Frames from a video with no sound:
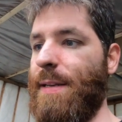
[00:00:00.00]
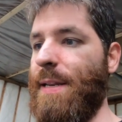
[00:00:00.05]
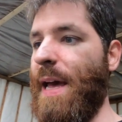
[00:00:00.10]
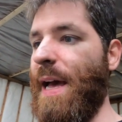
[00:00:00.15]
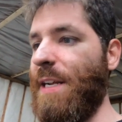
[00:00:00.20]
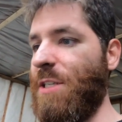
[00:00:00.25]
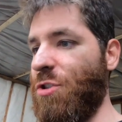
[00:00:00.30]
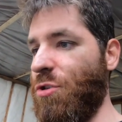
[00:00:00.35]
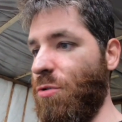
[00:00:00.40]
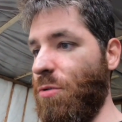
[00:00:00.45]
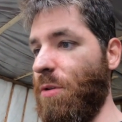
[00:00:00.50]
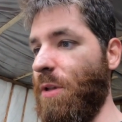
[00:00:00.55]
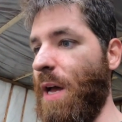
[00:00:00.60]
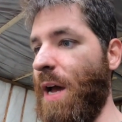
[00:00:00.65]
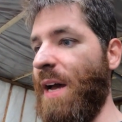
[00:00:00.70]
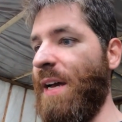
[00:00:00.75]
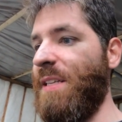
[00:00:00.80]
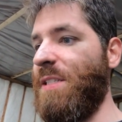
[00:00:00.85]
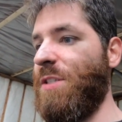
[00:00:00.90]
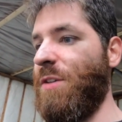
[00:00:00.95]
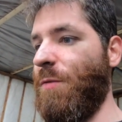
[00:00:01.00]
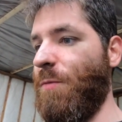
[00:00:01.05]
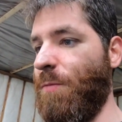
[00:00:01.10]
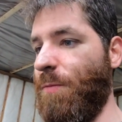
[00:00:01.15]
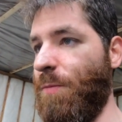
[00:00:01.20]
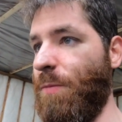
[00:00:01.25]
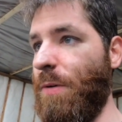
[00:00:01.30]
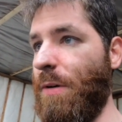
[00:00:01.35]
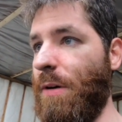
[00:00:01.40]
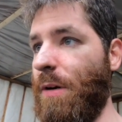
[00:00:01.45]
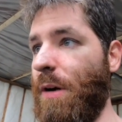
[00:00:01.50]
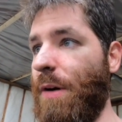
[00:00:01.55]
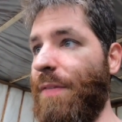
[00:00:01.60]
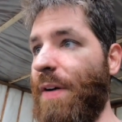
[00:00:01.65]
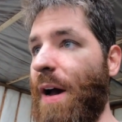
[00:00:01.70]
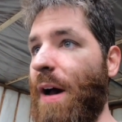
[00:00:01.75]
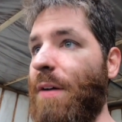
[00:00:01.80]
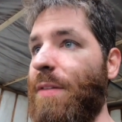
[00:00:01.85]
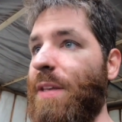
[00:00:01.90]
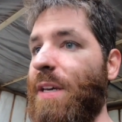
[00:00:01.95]
natural lines of
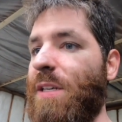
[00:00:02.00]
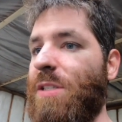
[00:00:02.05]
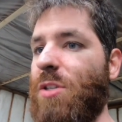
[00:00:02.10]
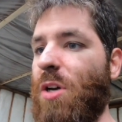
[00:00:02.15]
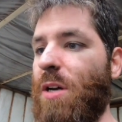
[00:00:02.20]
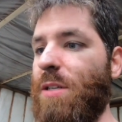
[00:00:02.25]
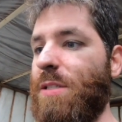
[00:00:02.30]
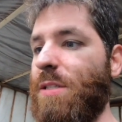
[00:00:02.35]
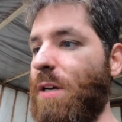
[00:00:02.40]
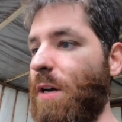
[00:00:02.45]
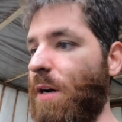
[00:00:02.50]
how the exhaust